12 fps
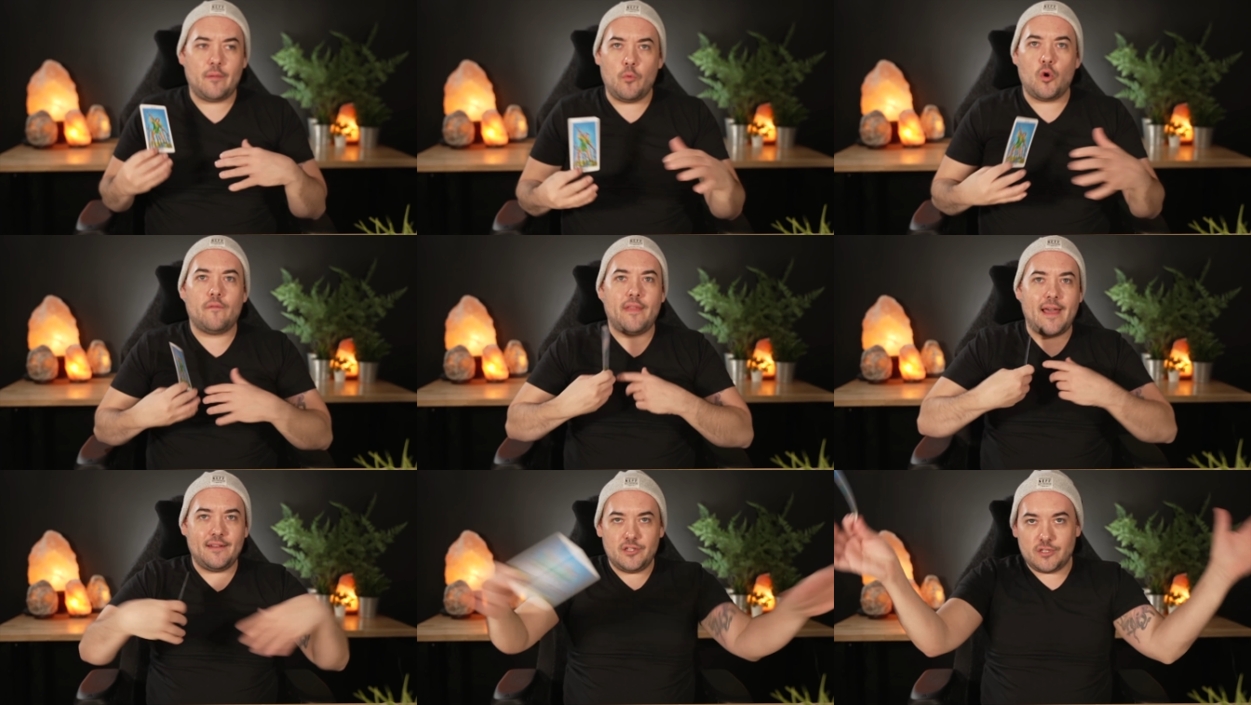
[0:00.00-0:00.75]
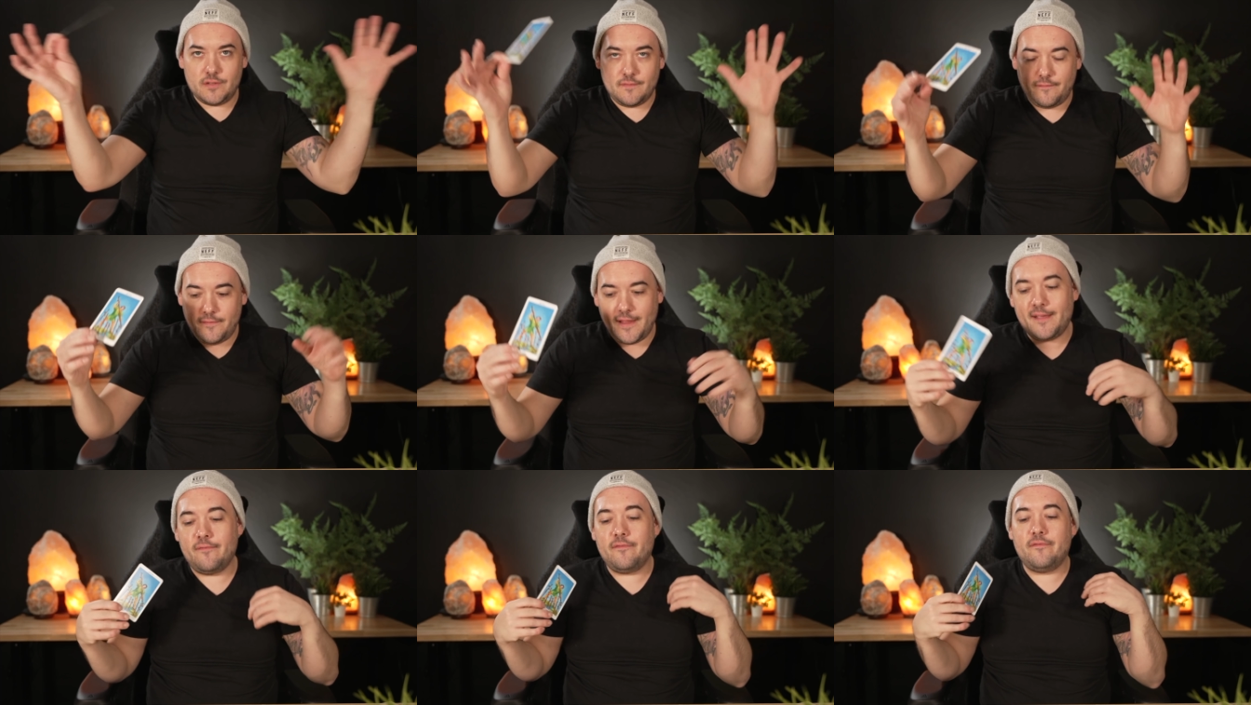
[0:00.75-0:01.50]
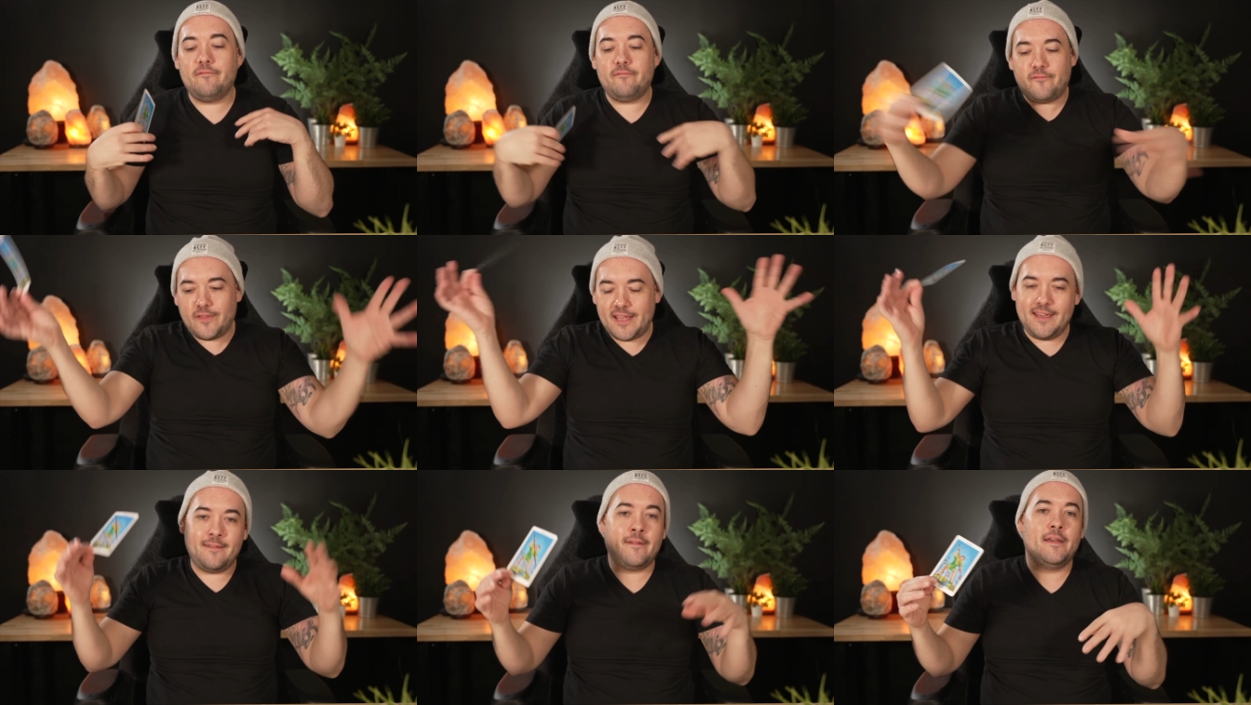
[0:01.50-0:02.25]
more of that, just like
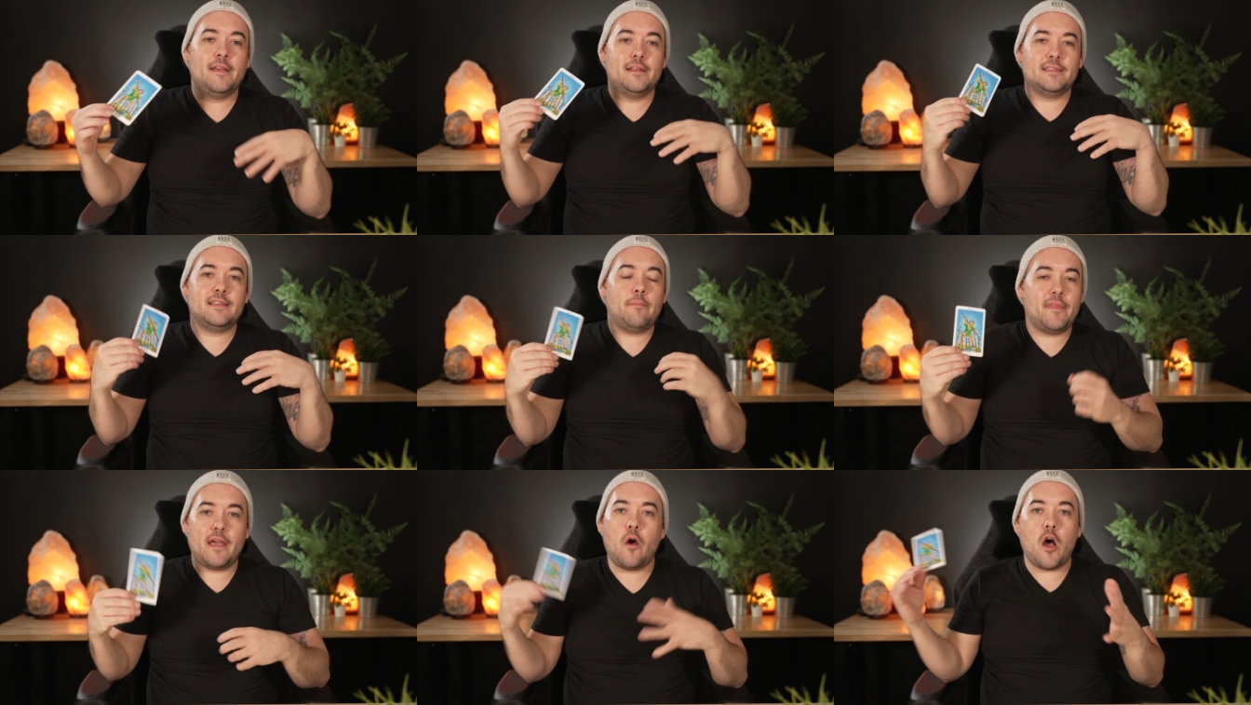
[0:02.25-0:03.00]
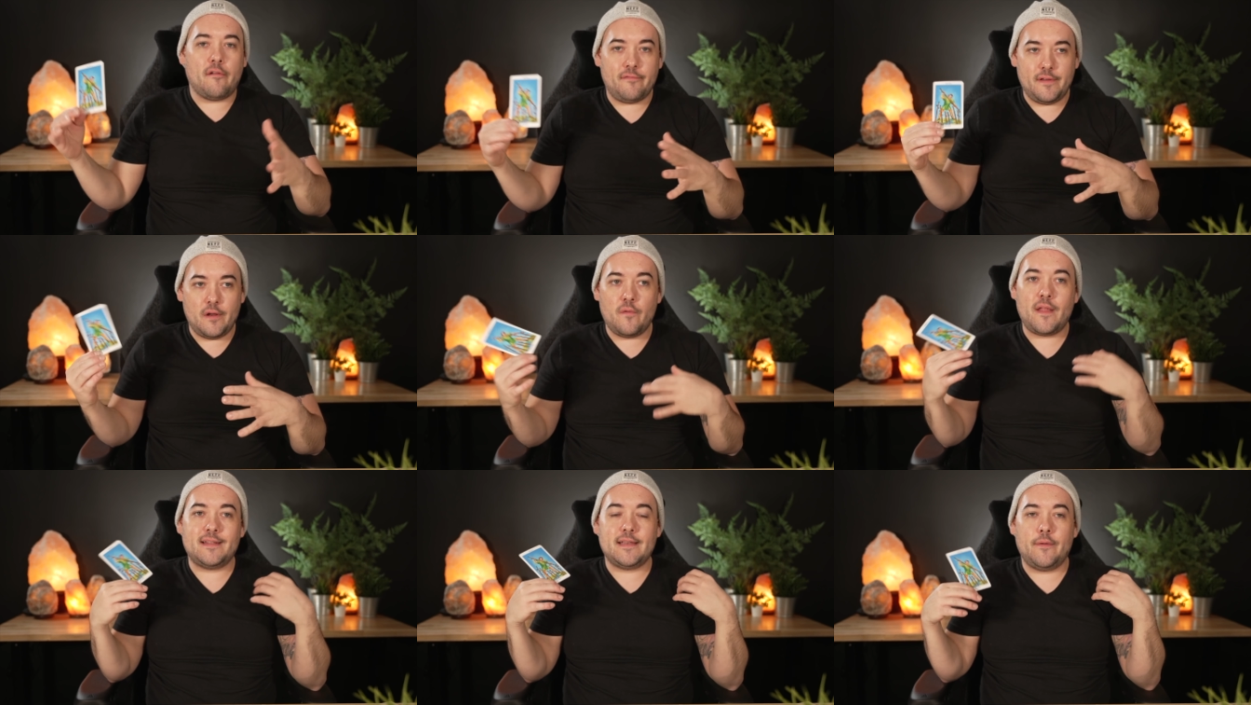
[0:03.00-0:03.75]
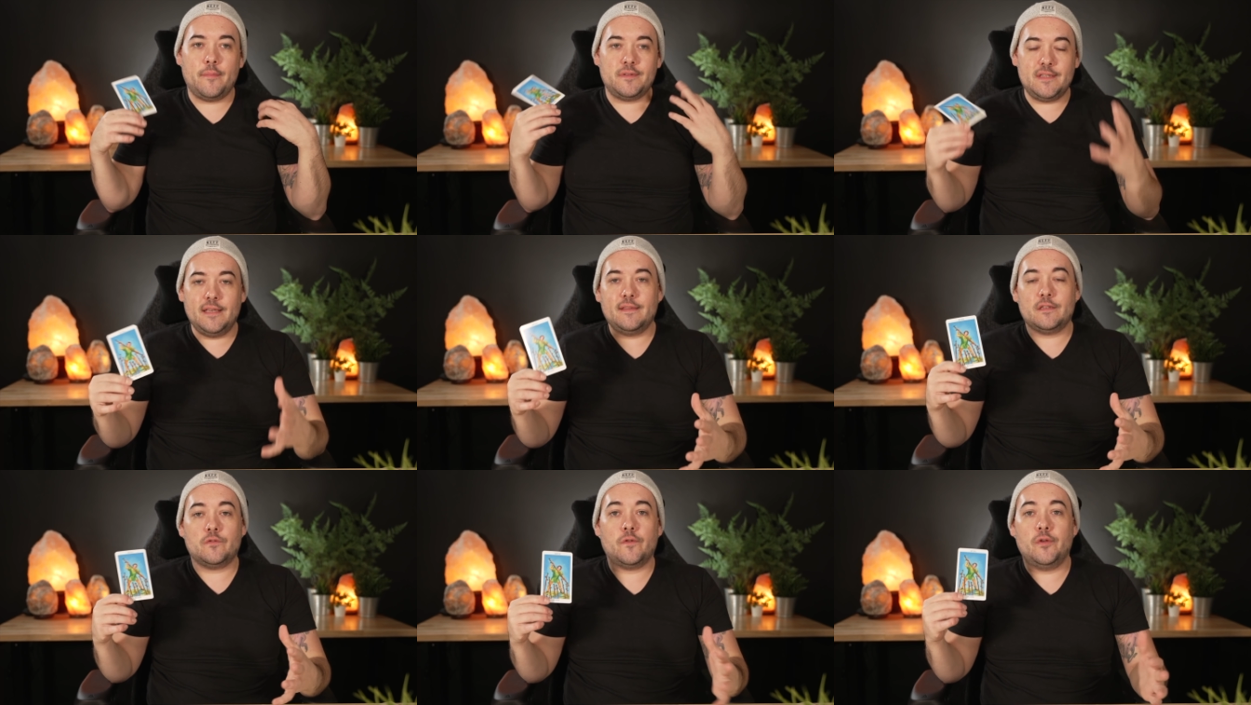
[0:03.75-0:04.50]
flicking something off, you know, that's how I'm seeing
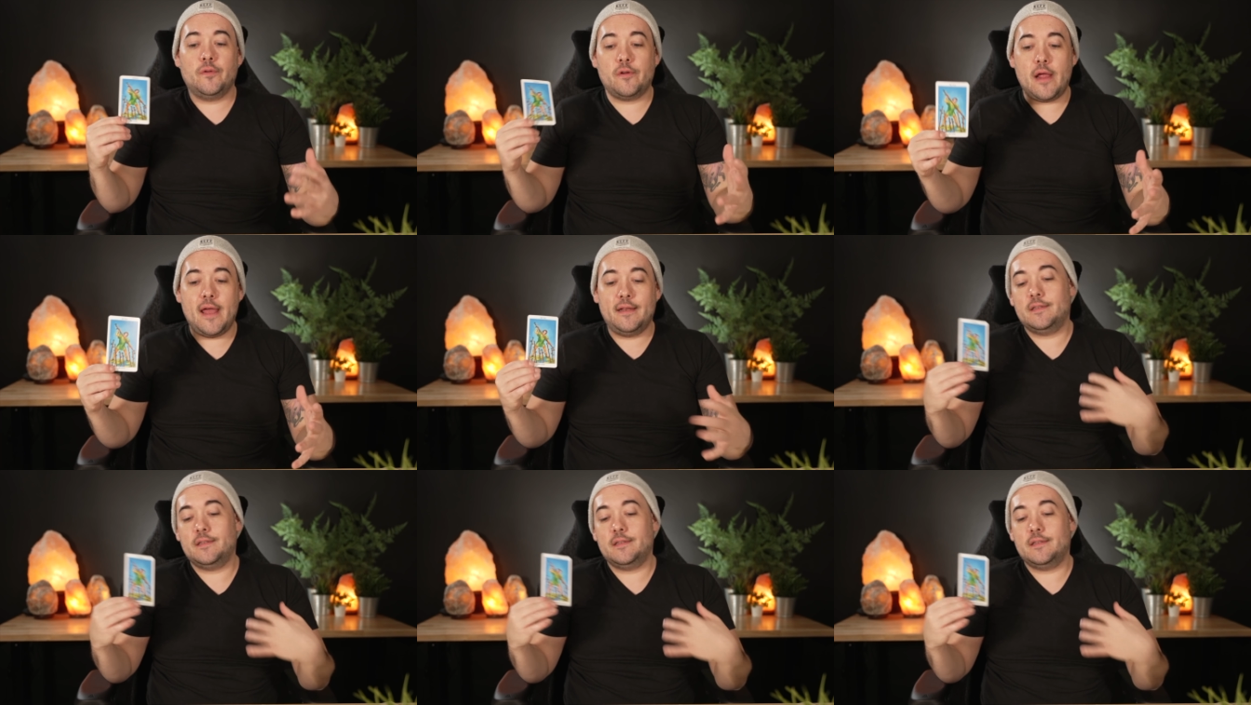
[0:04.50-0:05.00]
this for you in your head.